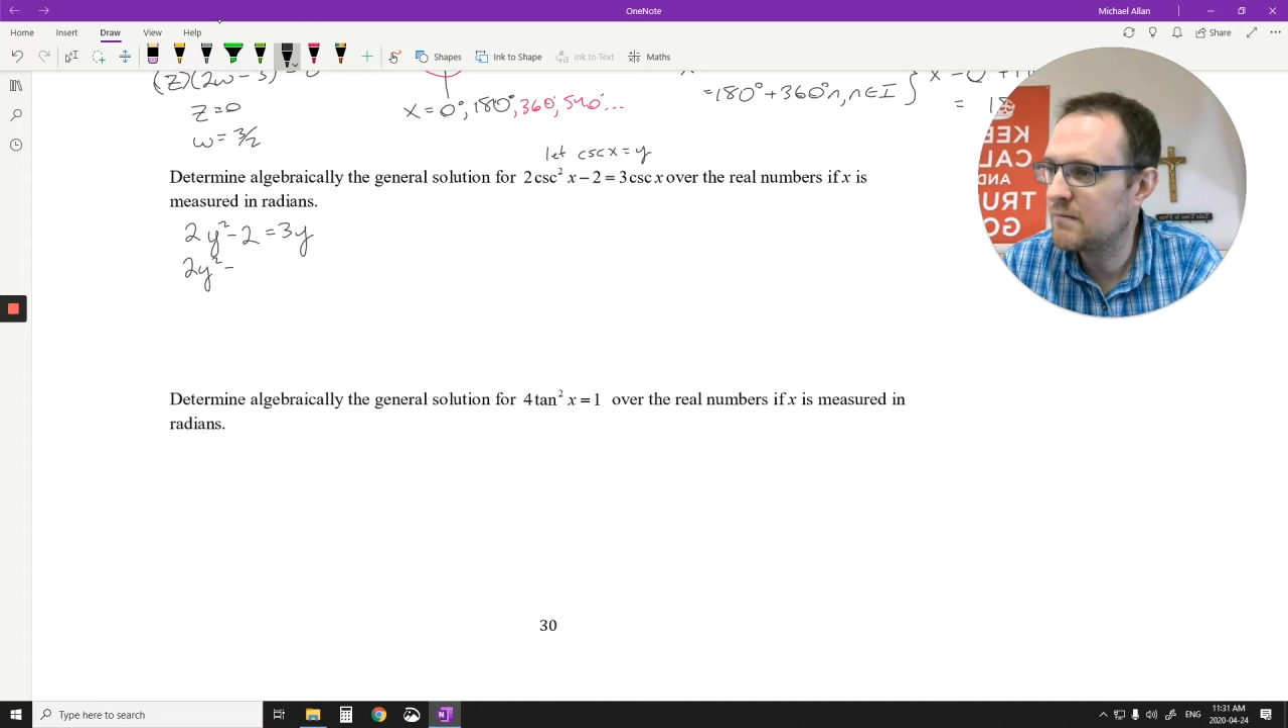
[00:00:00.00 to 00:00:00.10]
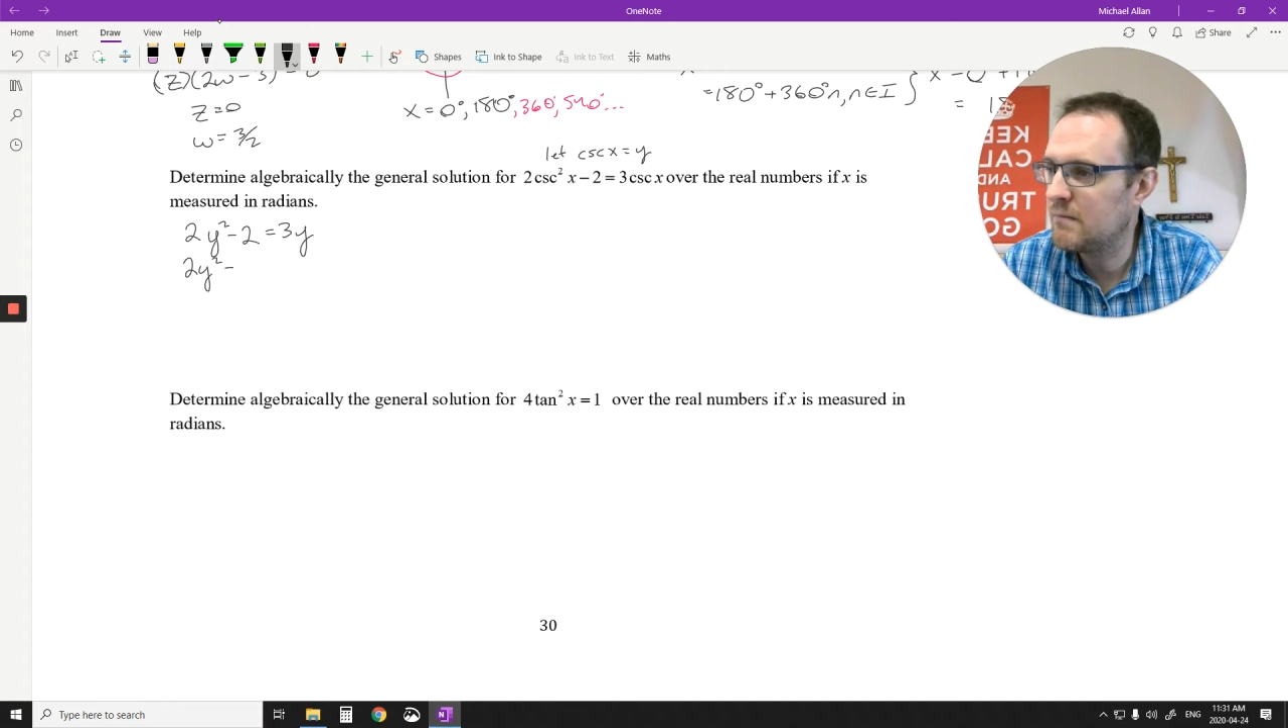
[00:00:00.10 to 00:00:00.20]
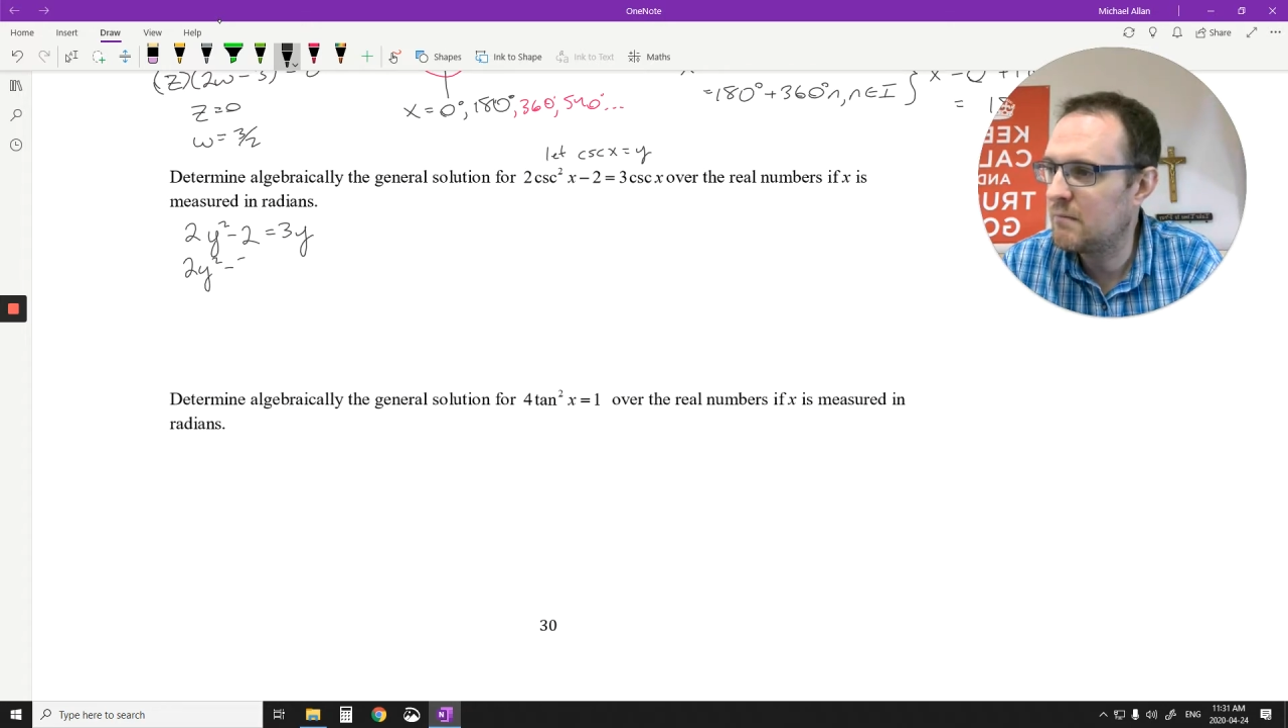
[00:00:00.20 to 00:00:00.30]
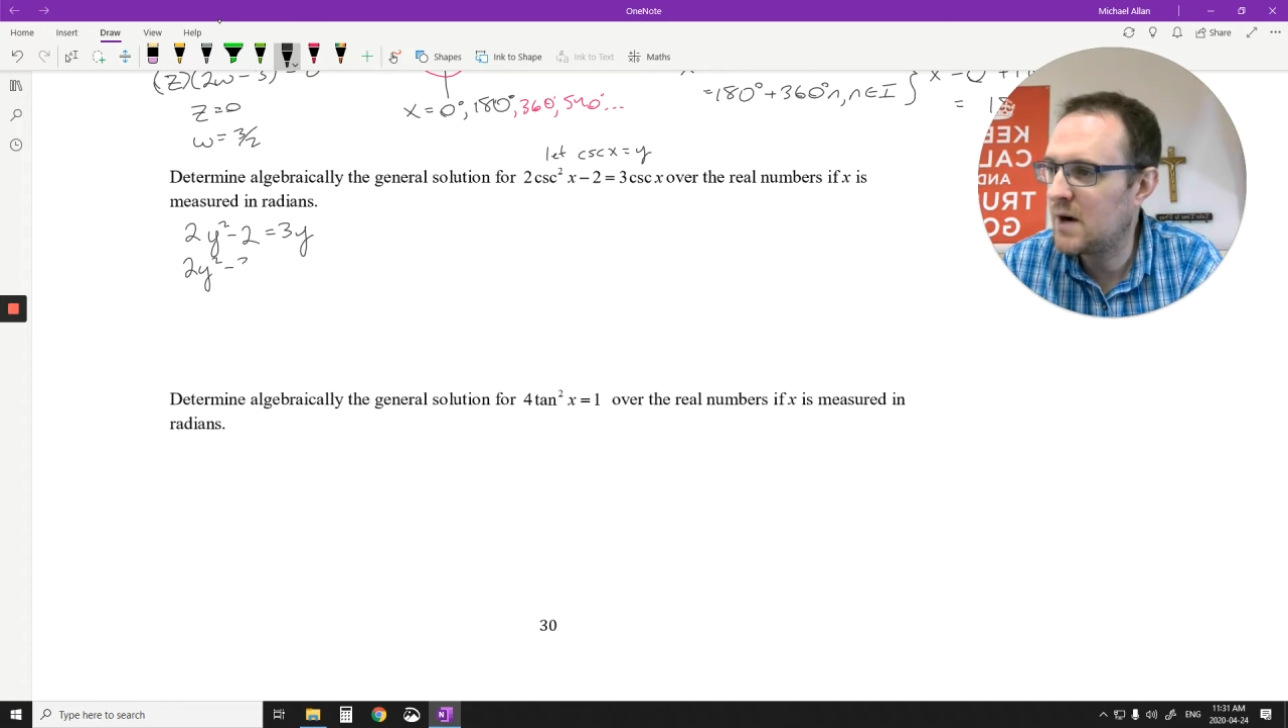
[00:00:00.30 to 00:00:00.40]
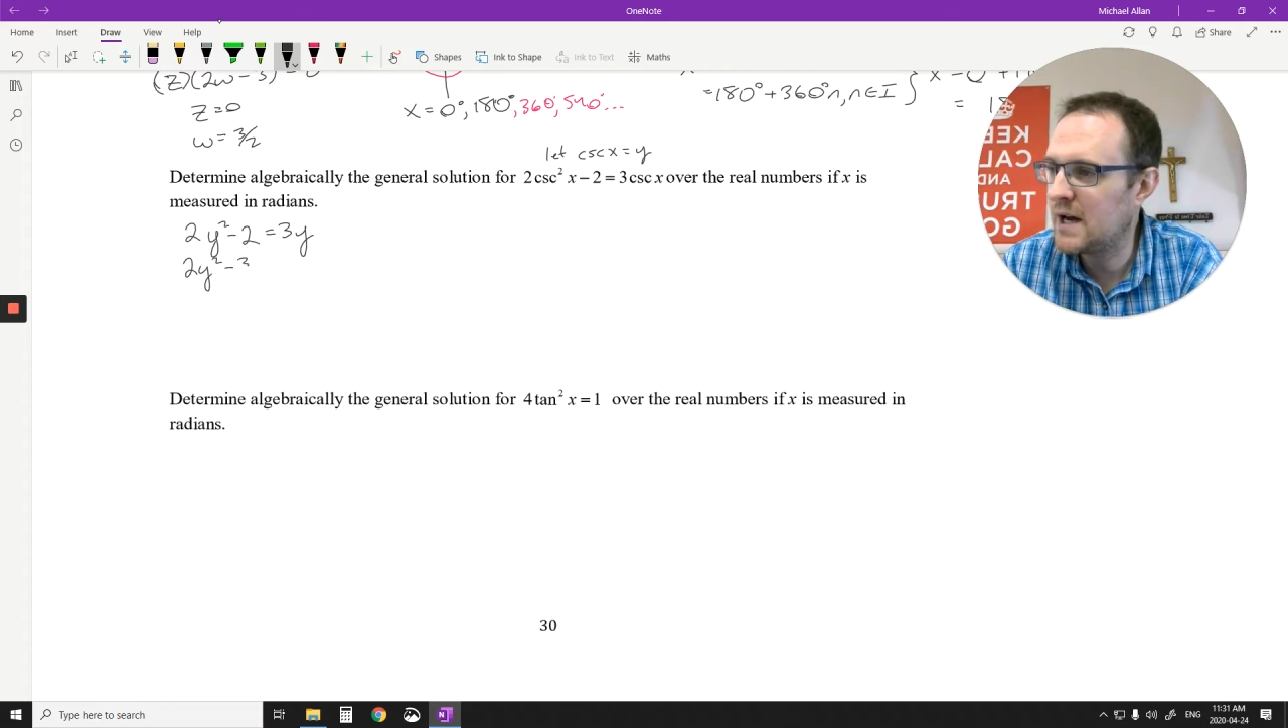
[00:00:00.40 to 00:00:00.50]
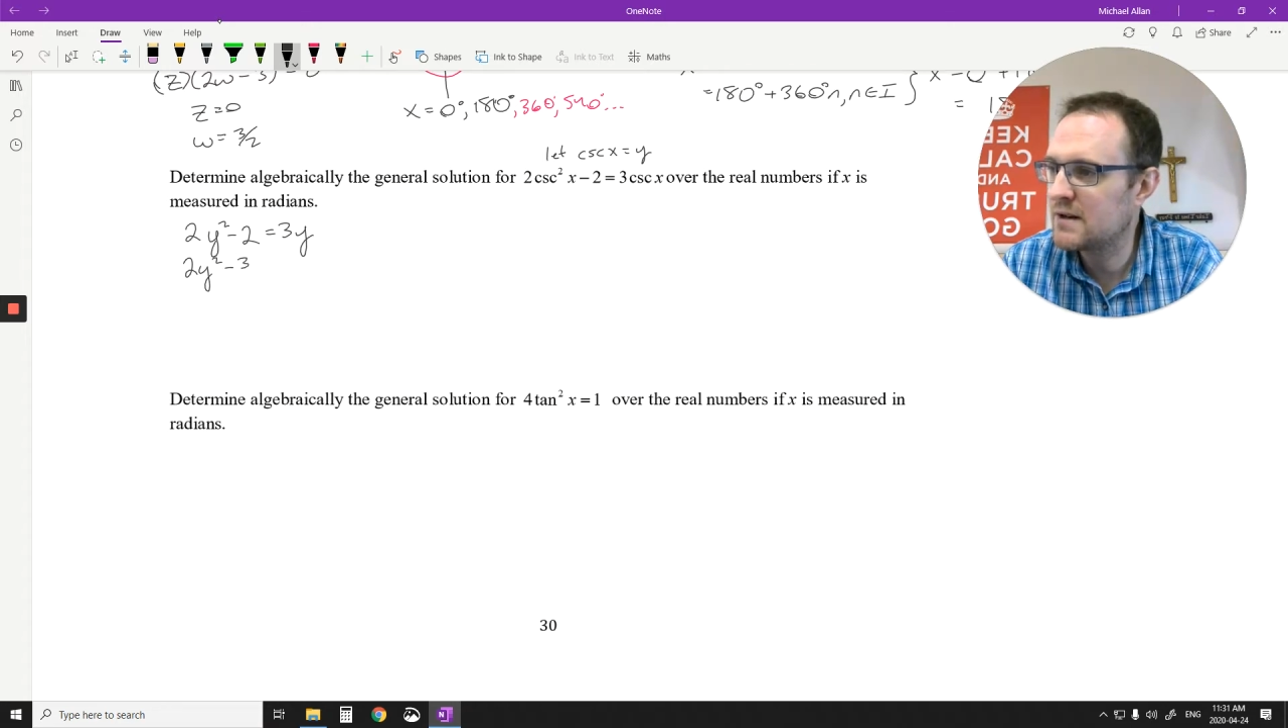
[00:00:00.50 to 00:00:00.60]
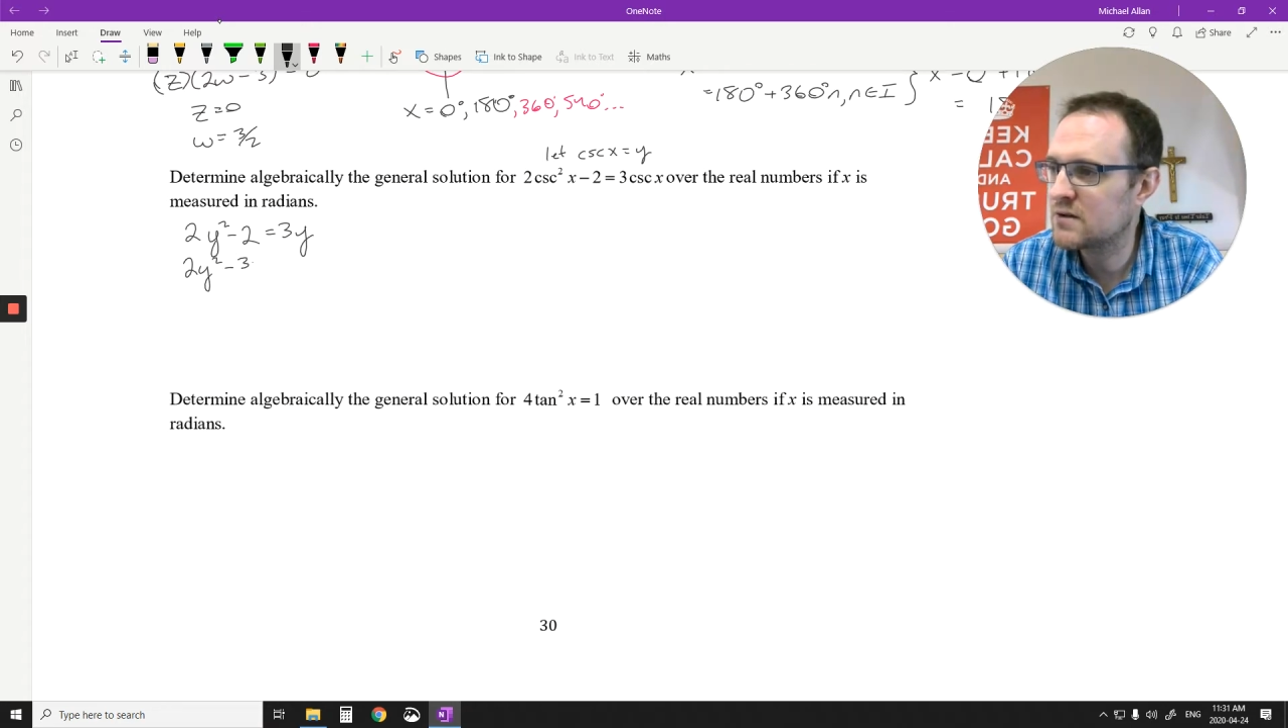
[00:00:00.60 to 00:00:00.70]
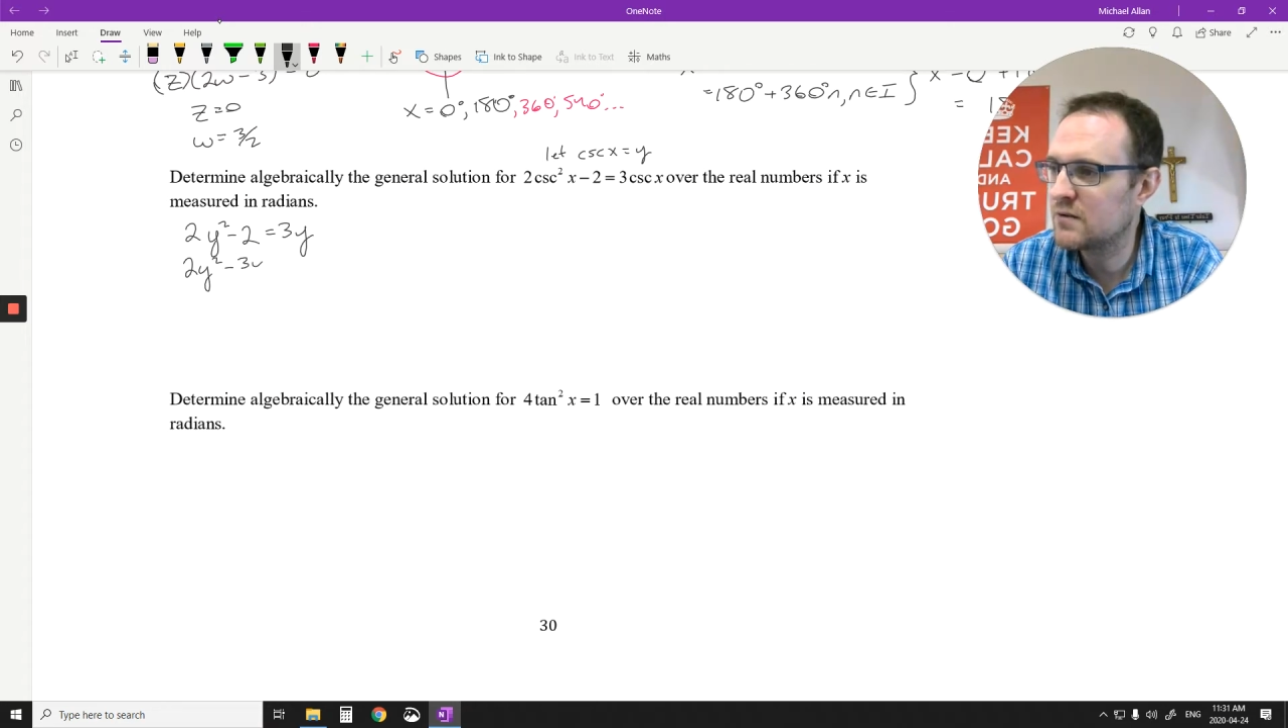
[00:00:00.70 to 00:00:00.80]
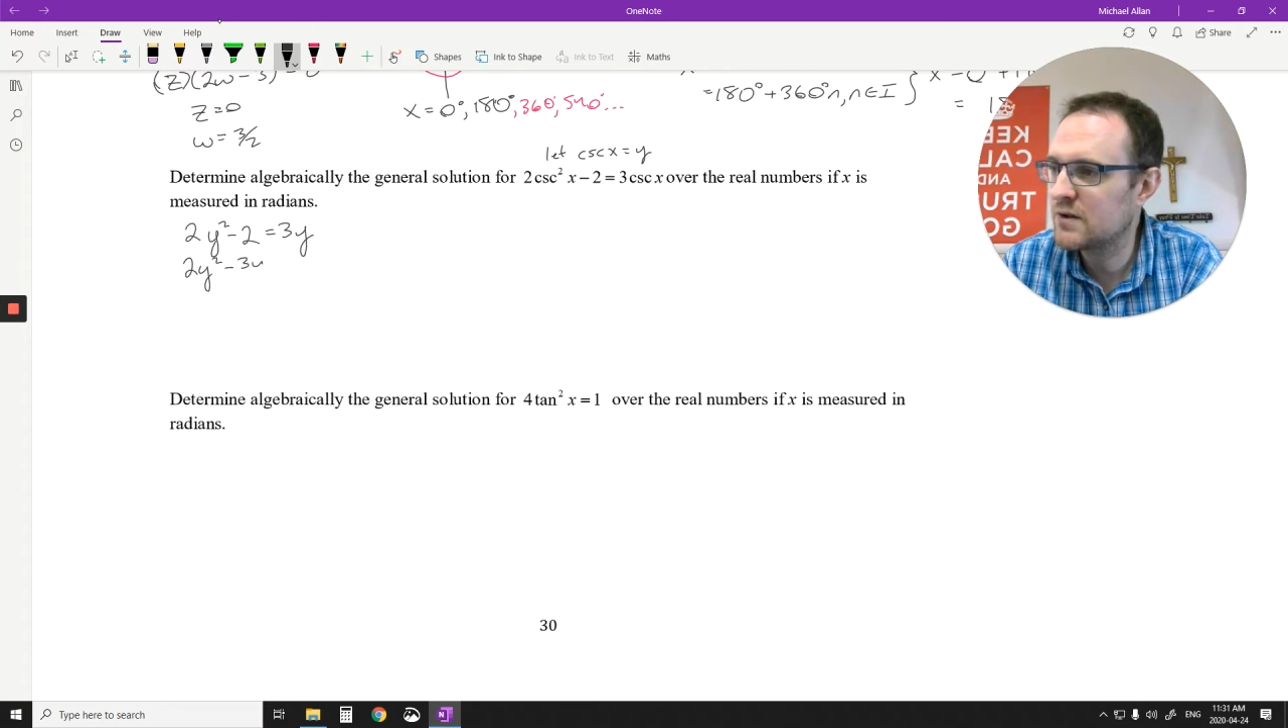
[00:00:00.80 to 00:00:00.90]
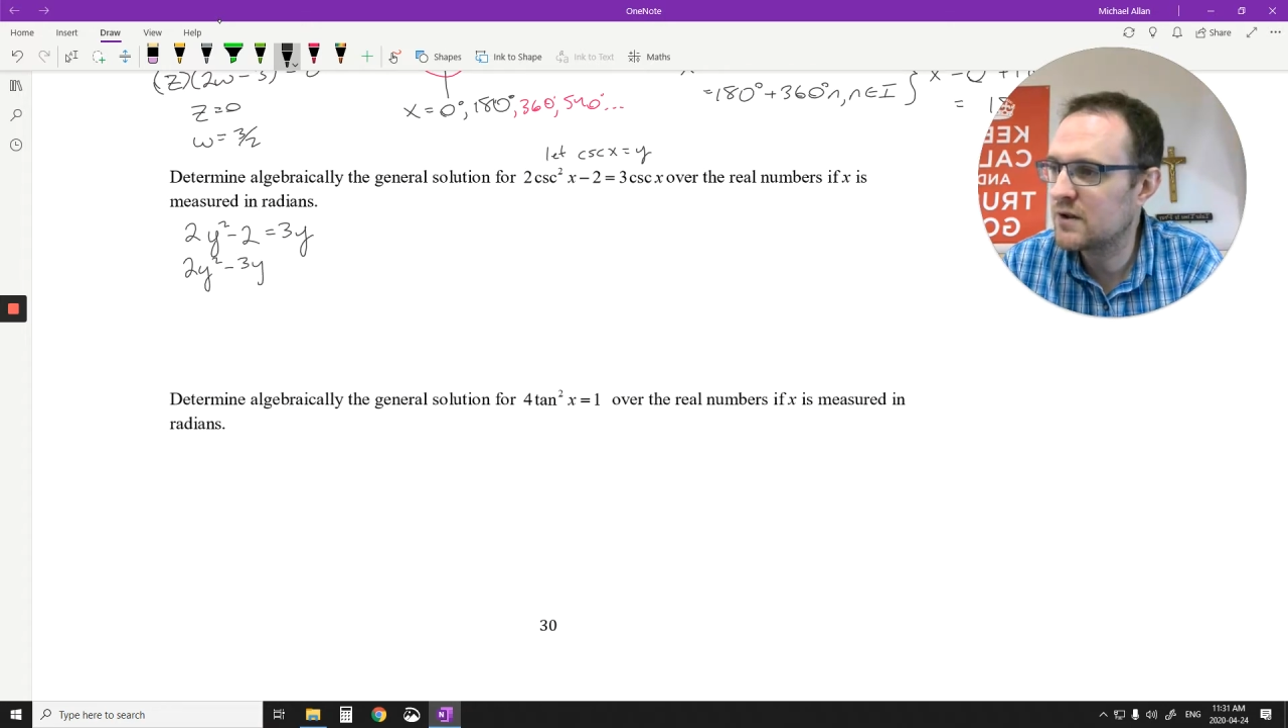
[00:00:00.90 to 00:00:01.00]

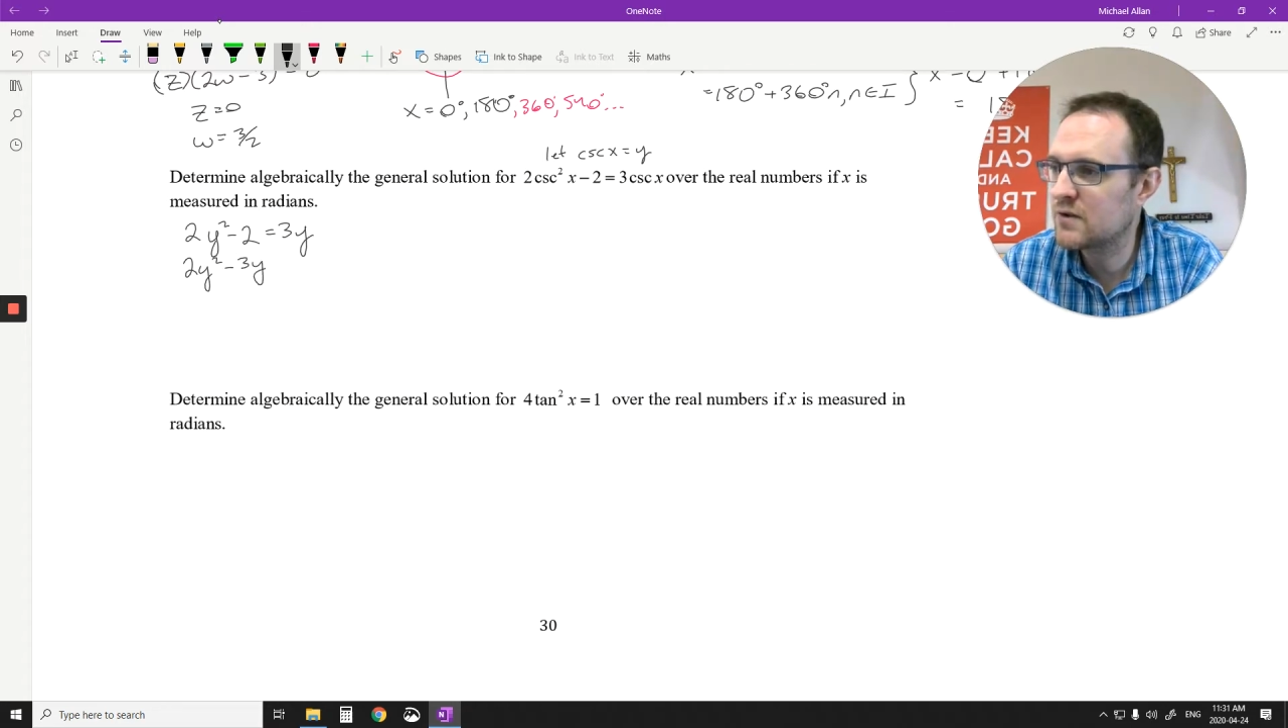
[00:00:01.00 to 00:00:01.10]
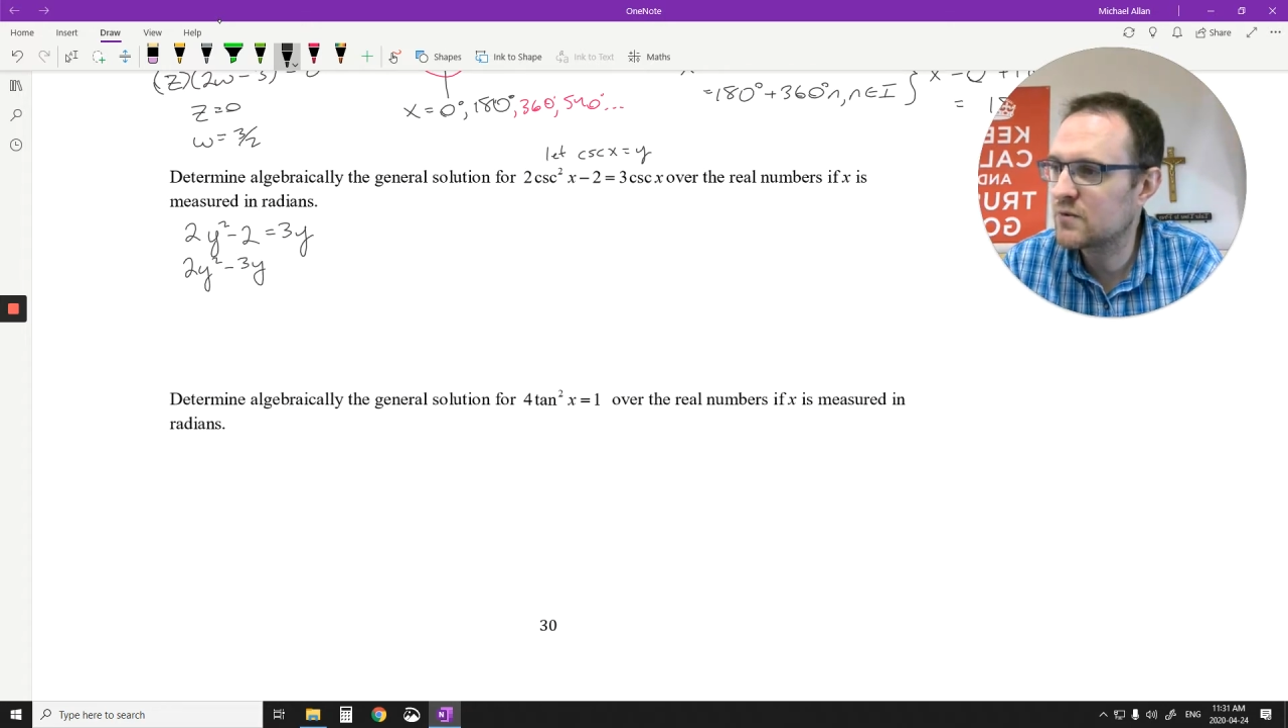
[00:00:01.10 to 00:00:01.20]
minus over the